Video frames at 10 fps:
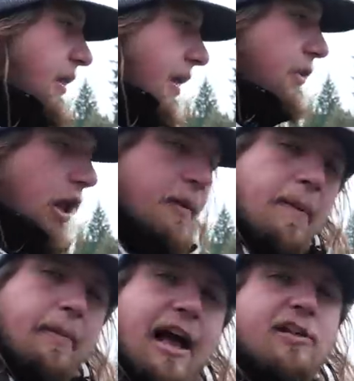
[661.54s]
I'll have a lot of
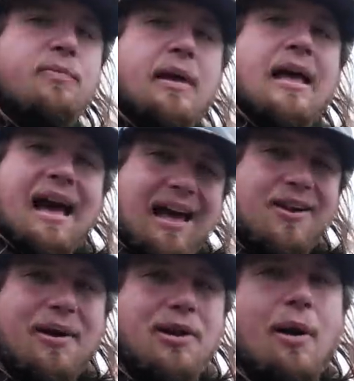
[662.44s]
people ask me, how
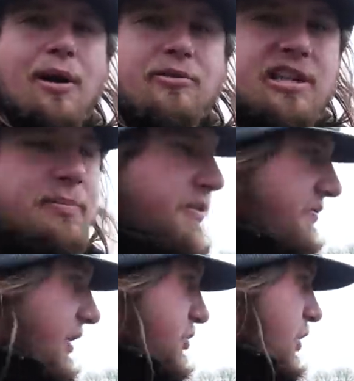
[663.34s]
do I know how deep to
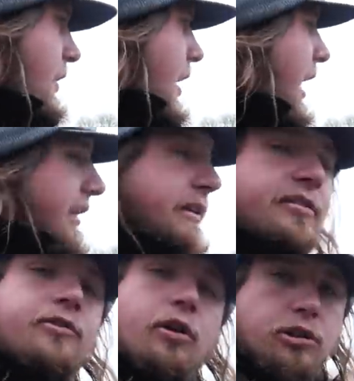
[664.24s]
fish? I like to
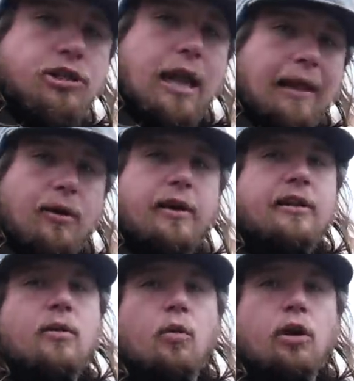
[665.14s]
start shallow and
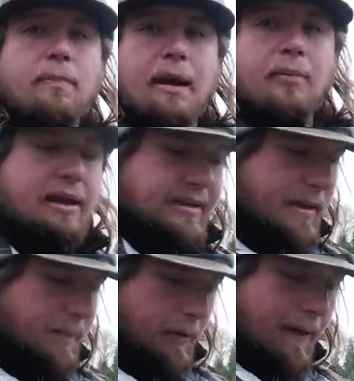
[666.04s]
then work my way
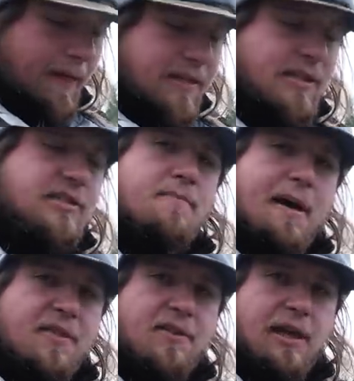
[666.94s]
deeper. This is the
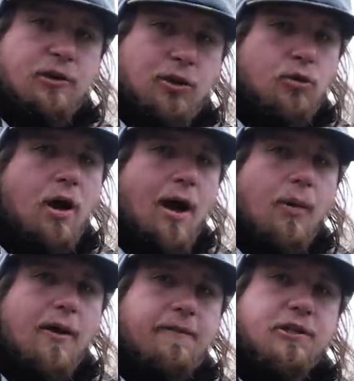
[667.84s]
method that you do not
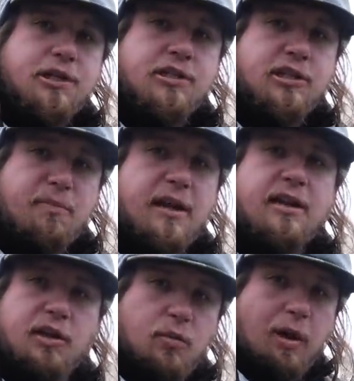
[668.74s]
want fishing
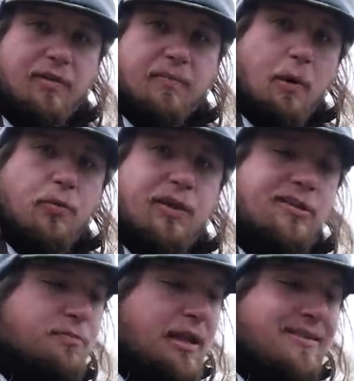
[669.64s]
suspended. You want both
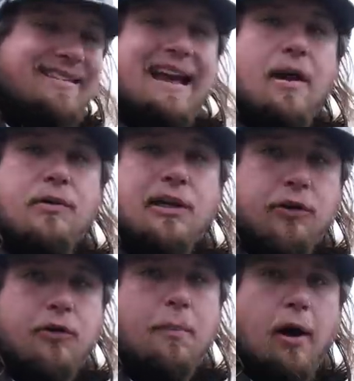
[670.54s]
these beads down
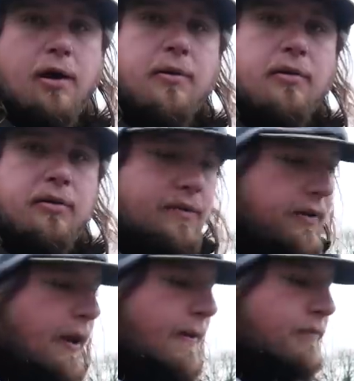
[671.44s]
near the bottom of the
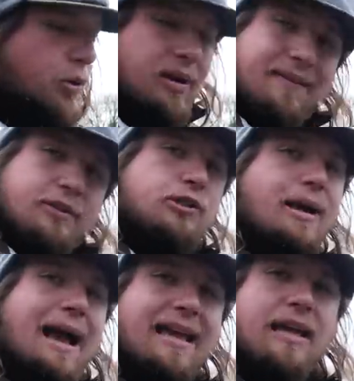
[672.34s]
river or even
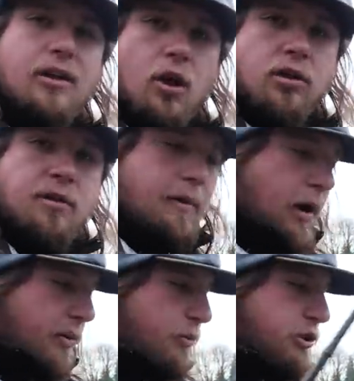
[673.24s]
dragging along the
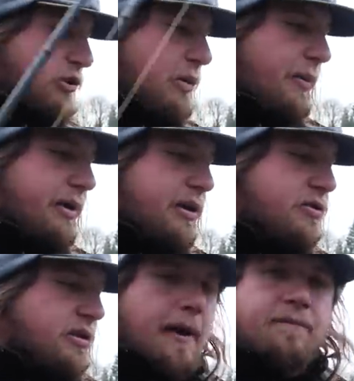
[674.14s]
bottom, which is why we
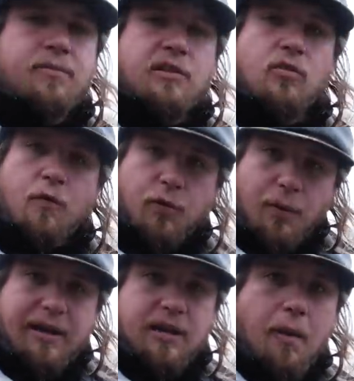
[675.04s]
use these
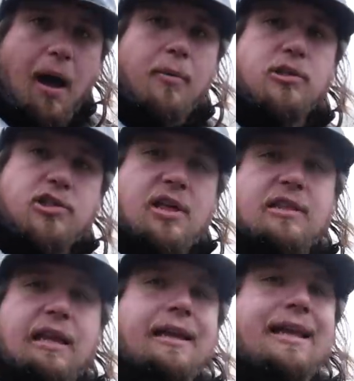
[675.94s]
overweighted bobbers so
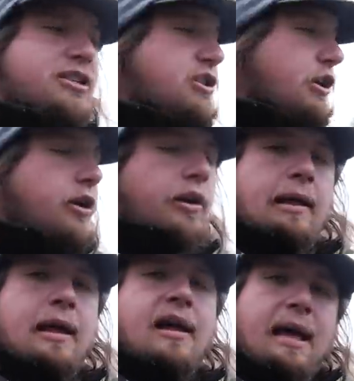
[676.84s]
that they can catch the current
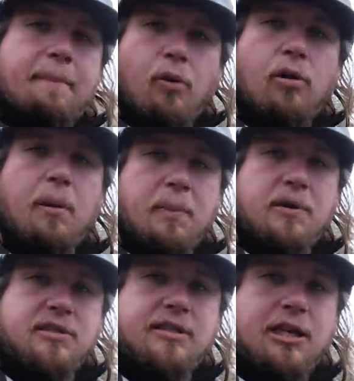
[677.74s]
and pull our
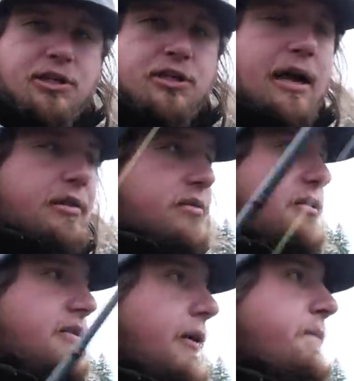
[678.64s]
presentation down the
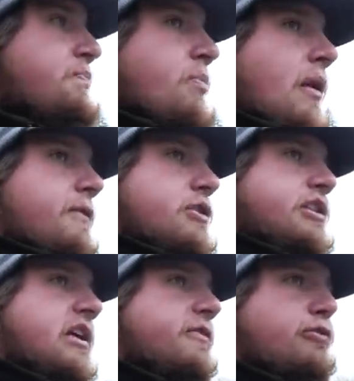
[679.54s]
river. First
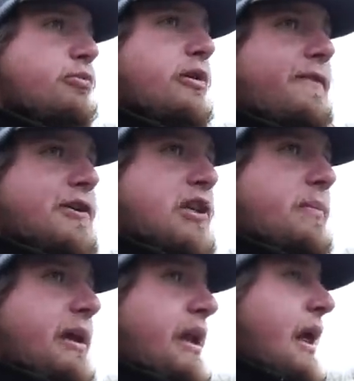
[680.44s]
things first, when you're fishing a
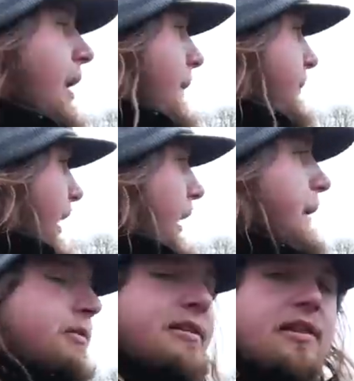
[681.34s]
bead,
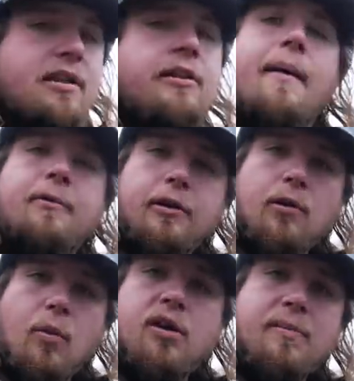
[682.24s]
90% of the time you're gonna
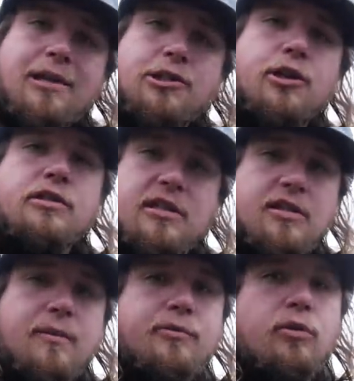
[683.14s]
wanna make sure it's in
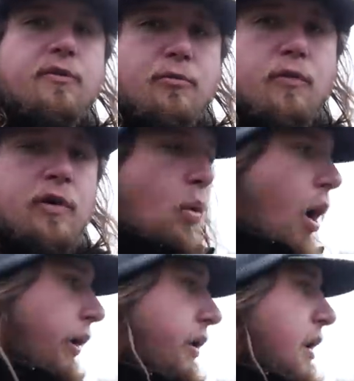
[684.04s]
some sort of moving
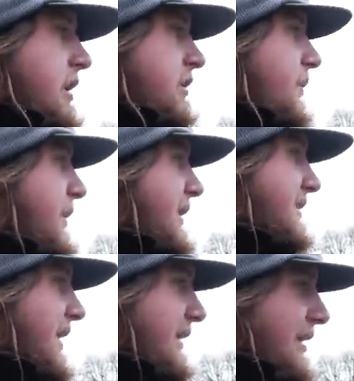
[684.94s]
water, something
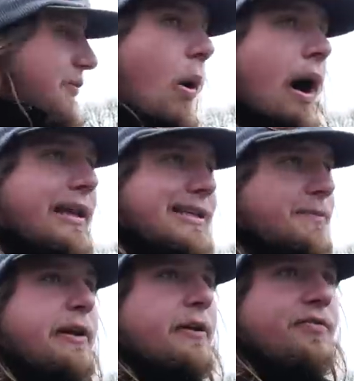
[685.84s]
that's at least walking speed or